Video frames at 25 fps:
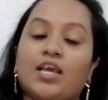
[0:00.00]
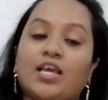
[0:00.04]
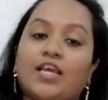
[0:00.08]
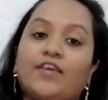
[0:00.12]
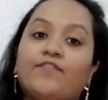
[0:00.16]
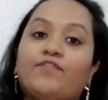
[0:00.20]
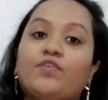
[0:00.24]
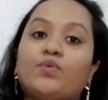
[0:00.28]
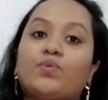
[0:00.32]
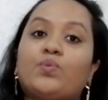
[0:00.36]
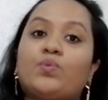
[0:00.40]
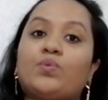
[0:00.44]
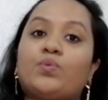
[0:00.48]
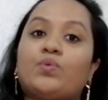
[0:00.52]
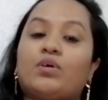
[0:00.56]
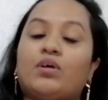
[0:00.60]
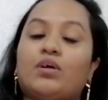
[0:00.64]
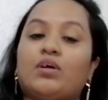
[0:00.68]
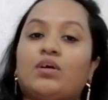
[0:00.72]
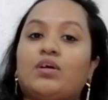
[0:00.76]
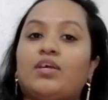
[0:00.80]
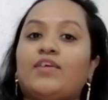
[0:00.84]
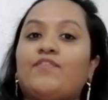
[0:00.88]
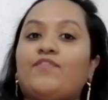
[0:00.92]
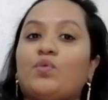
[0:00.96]
if
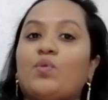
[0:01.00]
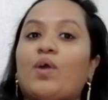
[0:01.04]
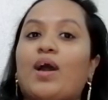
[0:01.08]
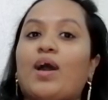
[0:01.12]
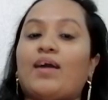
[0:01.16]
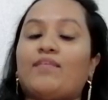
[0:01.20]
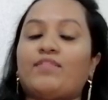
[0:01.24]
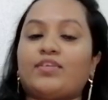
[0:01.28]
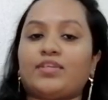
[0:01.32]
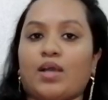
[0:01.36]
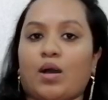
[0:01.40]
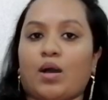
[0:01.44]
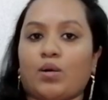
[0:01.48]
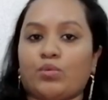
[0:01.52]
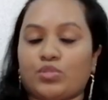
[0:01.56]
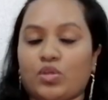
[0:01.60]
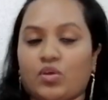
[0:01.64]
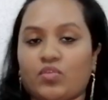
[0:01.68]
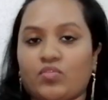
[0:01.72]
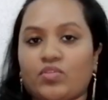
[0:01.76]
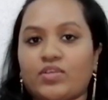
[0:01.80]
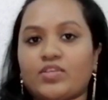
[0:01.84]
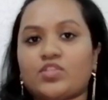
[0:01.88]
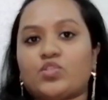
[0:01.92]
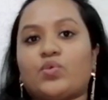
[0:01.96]
you have a doubt
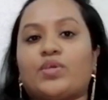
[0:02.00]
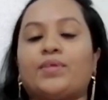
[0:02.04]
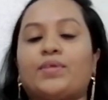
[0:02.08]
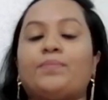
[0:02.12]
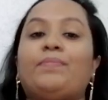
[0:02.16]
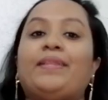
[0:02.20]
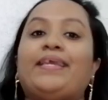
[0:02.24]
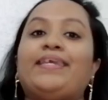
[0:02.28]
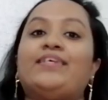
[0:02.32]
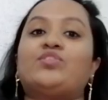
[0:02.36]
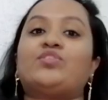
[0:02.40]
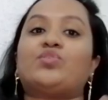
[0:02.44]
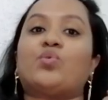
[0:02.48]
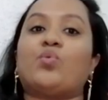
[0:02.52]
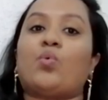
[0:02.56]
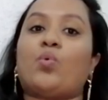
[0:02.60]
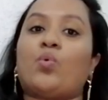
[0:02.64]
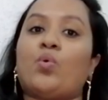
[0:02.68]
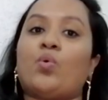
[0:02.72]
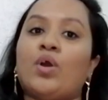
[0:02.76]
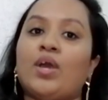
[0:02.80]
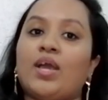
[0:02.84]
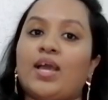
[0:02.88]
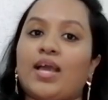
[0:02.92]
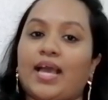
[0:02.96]
on this, you can please
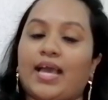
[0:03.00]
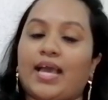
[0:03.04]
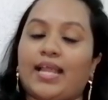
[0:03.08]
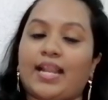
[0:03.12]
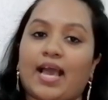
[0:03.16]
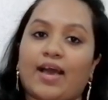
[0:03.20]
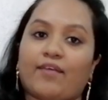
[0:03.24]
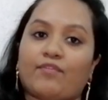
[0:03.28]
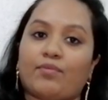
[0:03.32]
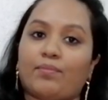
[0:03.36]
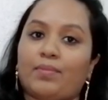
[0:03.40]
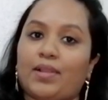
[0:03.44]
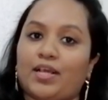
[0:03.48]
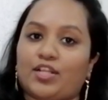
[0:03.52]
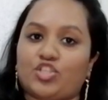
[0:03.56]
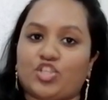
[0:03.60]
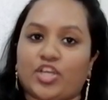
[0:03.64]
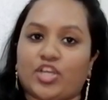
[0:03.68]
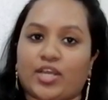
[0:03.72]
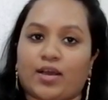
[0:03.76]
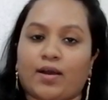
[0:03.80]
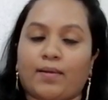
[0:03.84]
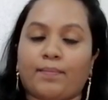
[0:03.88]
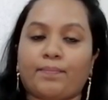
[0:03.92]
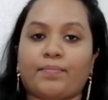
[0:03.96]
go and have a blood
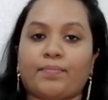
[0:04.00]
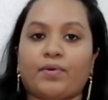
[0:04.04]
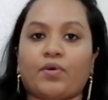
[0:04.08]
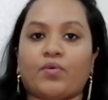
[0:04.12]
checkup.